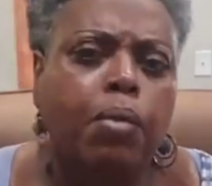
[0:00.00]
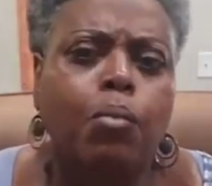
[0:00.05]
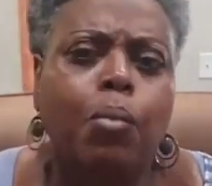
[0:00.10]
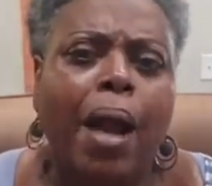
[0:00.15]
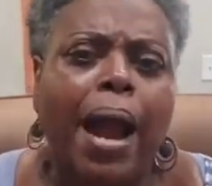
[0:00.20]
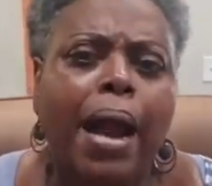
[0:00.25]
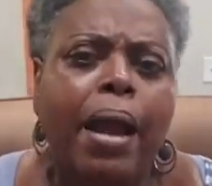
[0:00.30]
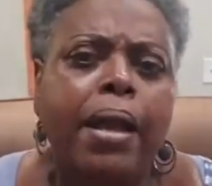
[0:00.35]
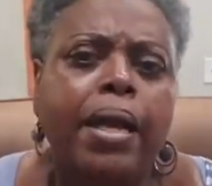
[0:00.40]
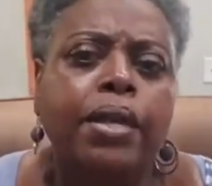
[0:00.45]

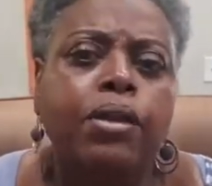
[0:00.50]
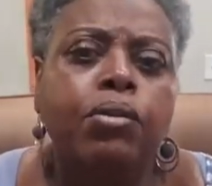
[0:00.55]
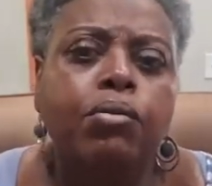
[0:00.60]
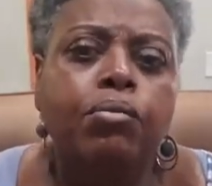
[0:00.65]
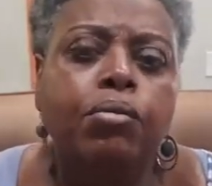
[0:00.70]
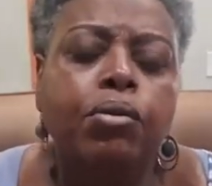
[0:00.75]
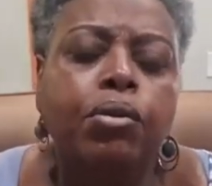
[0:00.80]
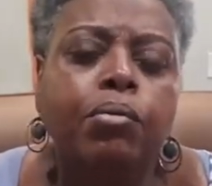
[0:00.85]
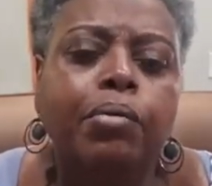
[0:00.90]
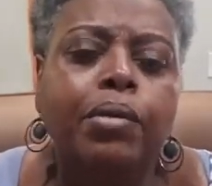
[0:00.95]
Why in the
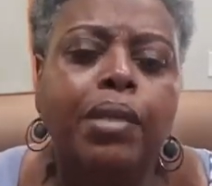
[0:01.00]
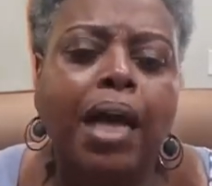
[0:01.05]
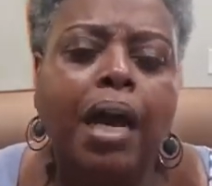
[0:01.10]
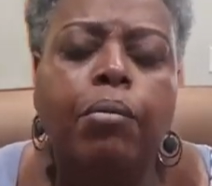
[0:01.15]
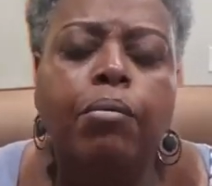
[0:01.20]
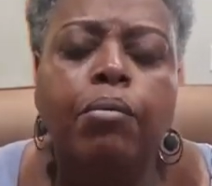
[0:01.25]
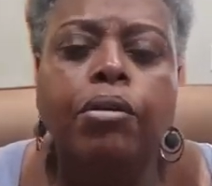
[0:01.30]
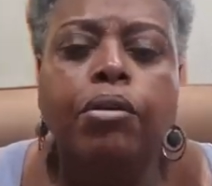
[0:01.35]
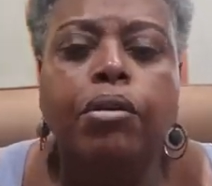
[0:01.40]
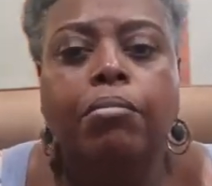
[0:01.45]
world would I
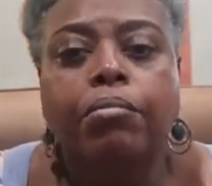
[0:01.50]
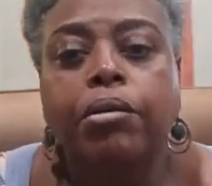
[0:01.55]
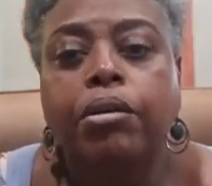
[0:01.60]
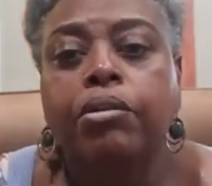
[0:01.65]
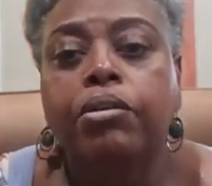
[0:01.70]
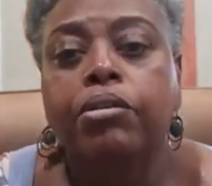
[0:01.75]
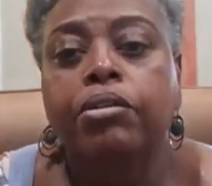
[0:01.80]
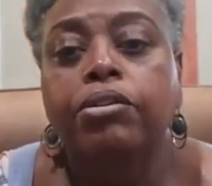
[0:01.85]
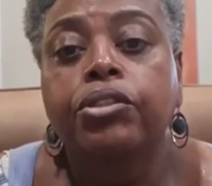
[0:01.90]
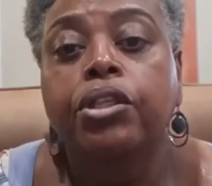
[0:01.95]
want to
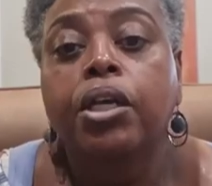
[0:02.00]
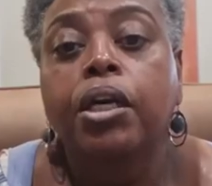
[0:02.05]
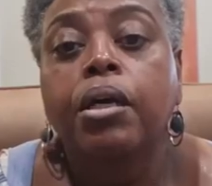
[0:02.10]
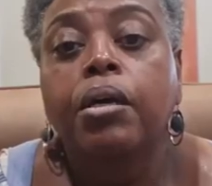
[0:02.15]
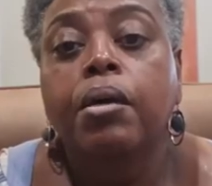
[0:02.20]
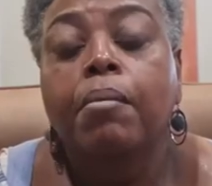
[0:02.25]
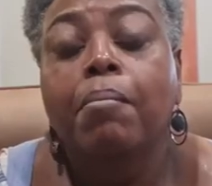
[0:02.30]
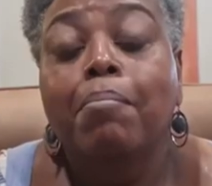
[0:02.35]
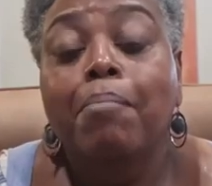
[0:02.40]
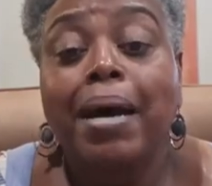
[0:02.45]
merge
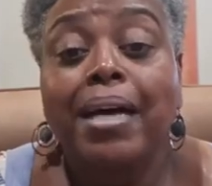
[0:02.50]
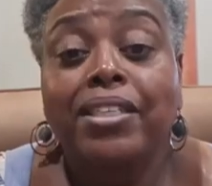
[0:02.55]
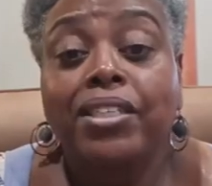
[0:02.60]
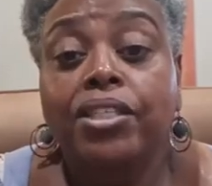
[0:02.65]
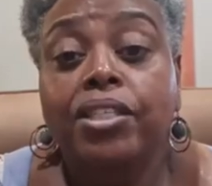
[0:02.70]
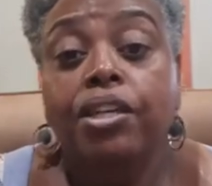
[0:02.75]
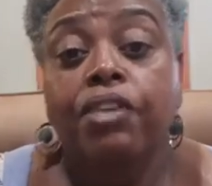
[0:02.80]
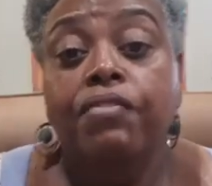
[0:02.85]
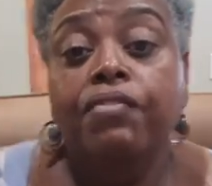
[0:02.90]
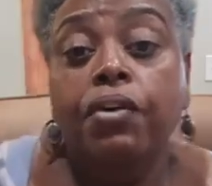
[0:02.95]
my
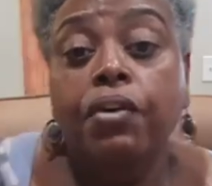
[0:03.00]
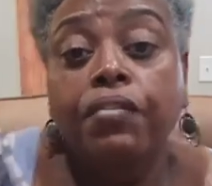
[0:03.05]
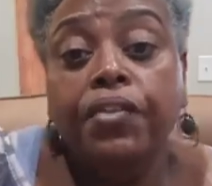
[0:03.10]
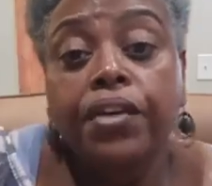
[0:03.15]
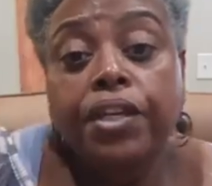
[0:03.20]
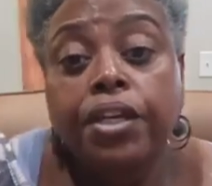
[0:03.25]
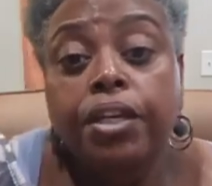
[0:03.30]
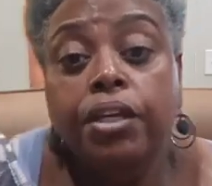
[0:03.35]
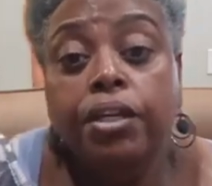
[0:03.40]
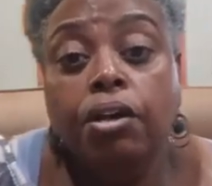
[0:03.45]
stuff over
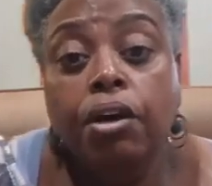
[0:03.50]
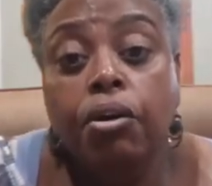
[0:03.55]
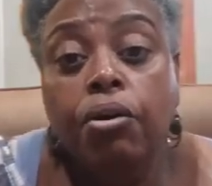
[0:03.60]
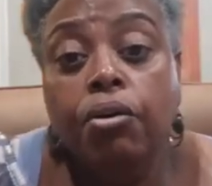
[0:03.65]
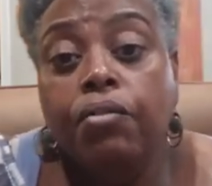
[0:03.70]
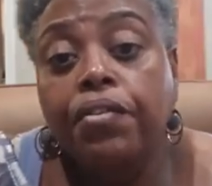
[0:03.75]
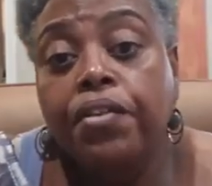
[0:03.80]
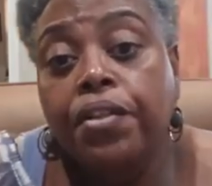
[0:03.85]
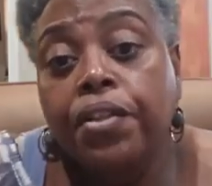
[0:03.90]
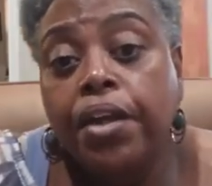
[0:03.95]
here to
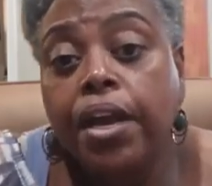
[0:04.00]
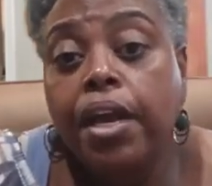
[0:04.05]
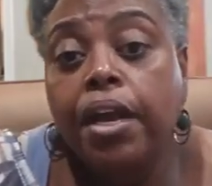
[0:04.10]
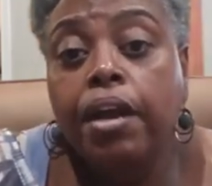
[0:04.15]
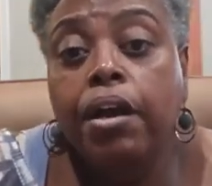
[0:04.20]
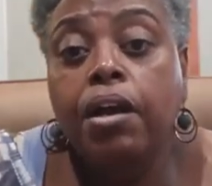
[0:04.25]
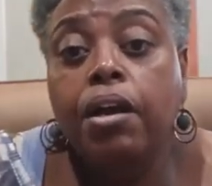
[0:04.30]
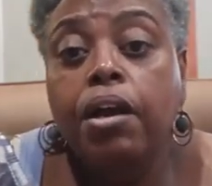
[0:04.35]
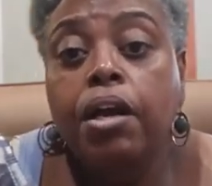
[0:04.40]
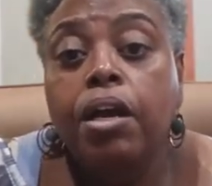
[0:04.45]
over
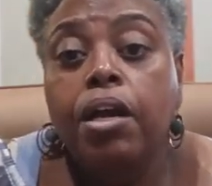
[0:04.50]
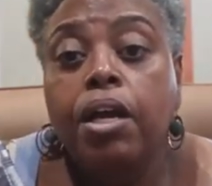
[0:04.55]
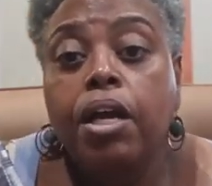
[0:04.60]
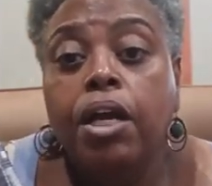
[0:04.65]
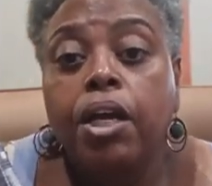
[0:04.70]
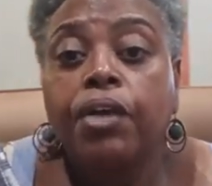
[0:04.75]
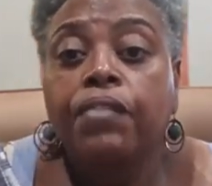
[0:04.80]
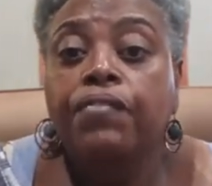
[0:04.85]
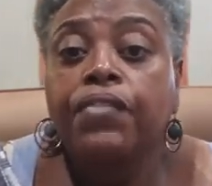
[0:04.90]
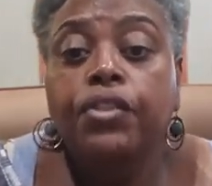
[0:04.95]
there
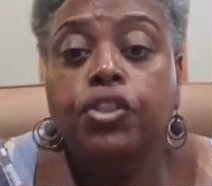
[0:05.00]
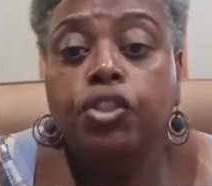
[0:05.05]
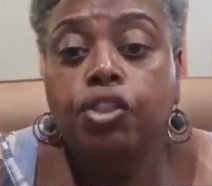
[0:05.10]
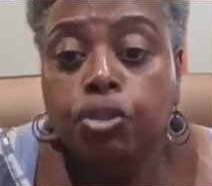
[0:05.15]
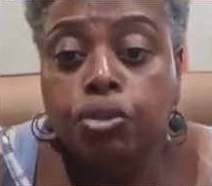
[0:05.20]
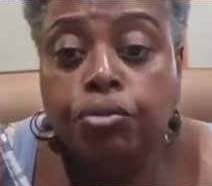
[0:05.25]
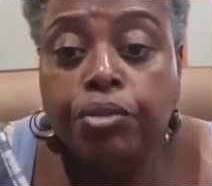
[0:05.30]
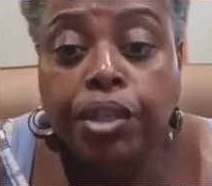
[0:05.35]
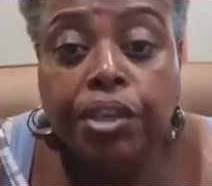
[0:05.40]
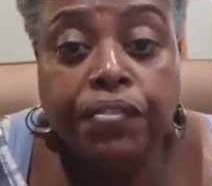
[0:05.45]
if it's
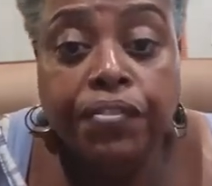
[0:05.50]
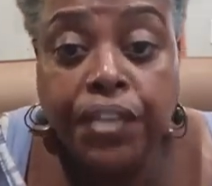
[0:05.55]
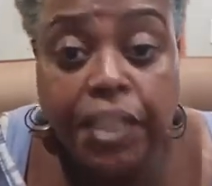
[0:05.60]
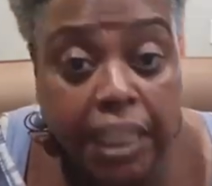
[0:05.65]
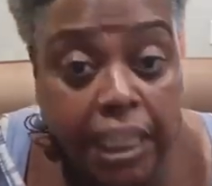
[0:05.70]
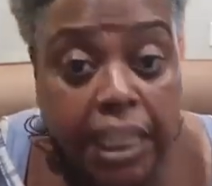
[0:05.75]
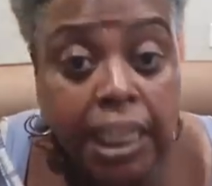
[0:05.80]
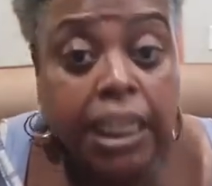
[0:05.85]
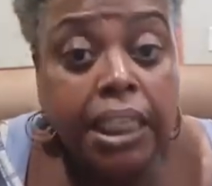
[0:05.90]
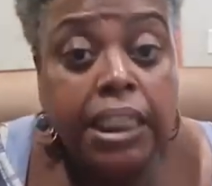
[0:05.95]
two
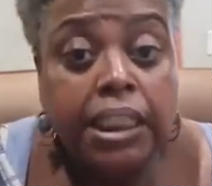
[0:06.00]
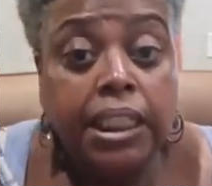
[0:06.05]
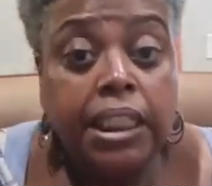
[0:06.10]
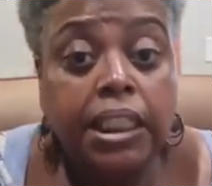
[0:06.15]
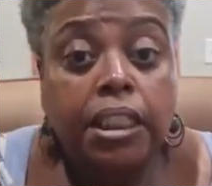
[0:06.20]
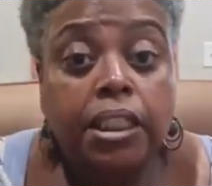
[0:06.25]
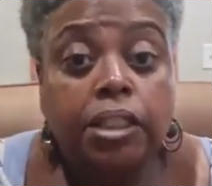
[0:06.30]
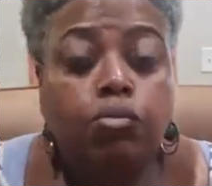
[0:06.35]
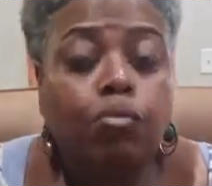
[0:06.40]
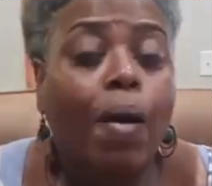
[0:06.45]
different
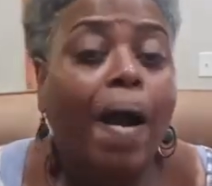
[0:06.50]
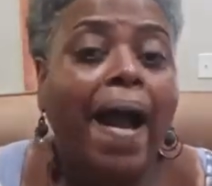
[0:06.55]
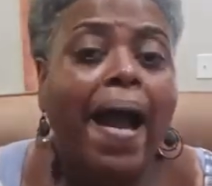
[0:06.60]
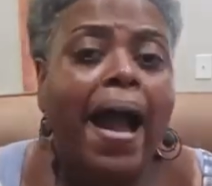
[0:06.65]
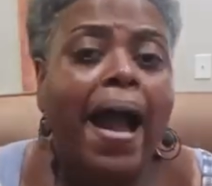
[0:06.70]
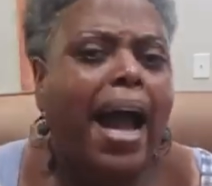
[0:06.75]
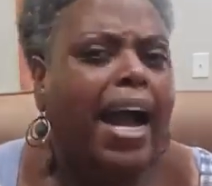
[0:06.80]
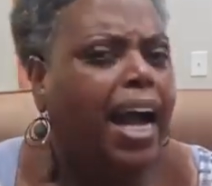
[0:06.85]
entities? Why?